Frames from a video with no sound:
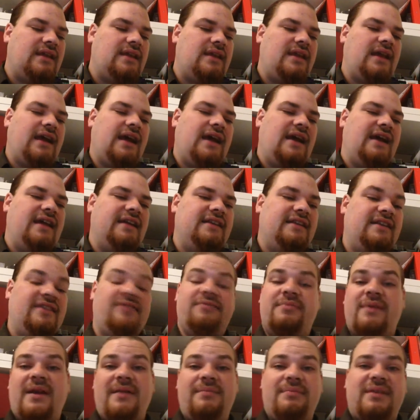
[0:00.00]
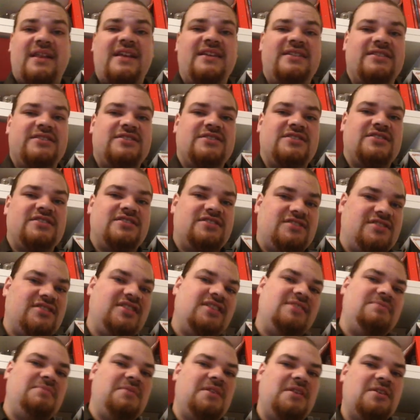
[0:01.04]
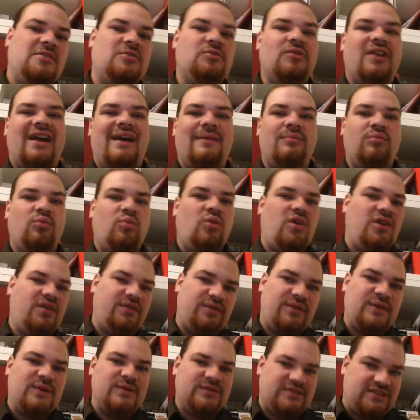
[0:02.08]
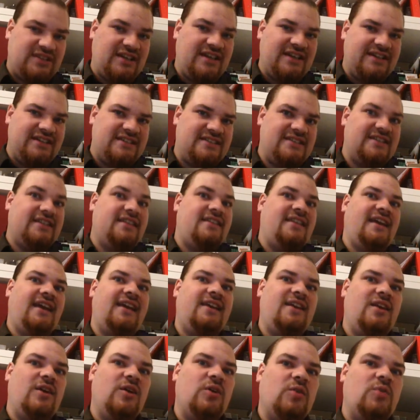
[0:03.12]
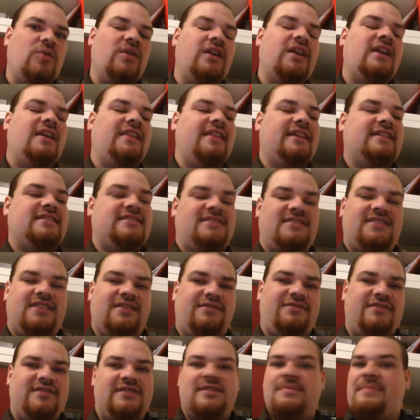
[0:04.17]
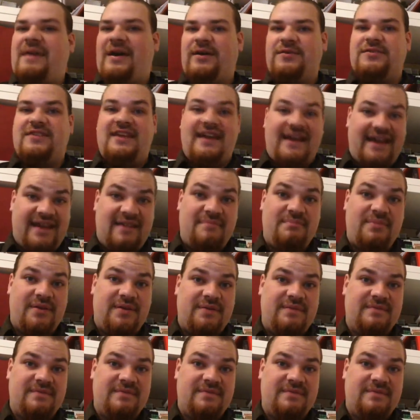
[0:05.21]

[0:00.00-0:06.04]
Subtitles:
and if my players see me grab one of those dice, they know that stuff is about to happen.